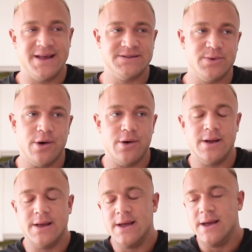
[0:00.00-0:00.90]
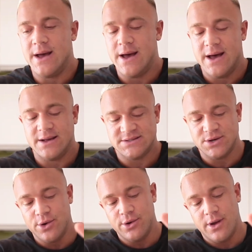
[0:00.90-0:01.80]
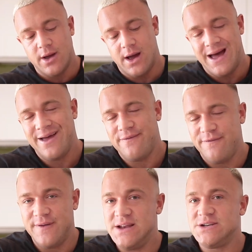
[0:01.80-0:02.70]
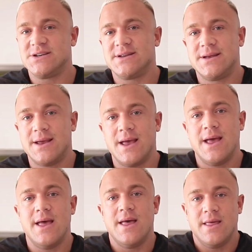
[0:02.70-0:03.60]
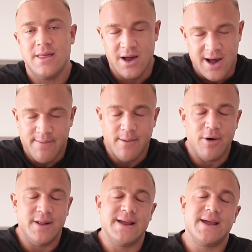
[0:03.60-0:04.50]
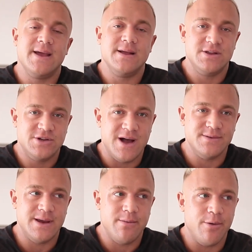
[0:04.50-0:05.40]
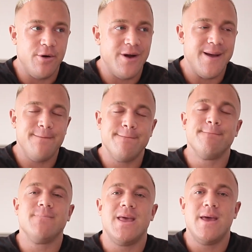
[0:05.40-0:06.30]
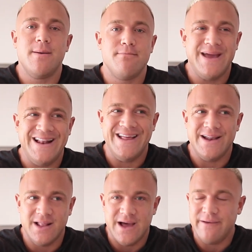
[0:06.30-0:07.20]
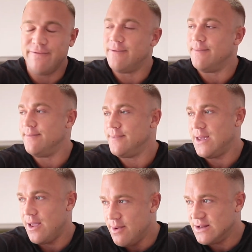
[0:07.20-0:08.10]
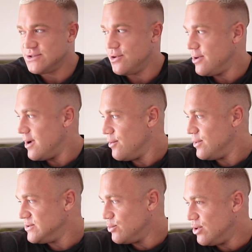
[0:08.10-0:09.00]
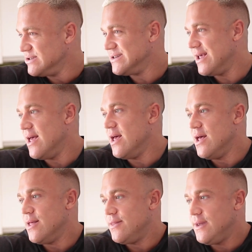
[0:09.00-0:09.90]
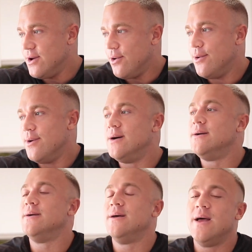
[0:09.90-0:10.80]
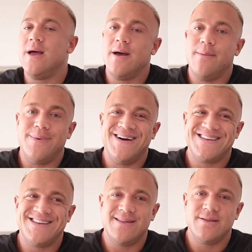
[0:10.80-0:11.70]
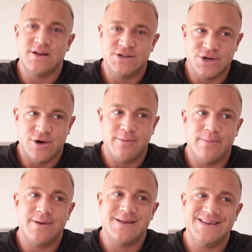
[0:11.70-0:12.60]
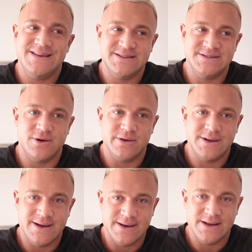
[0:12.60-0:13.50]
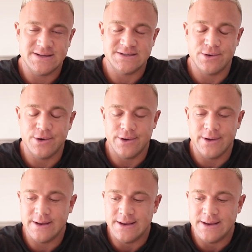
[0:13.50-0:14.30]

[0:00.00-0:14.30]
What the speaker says: as well. So I have finished the hyperbolic time chamber program, made it out alive, came out stronger, which was the goal, but the job is not done. So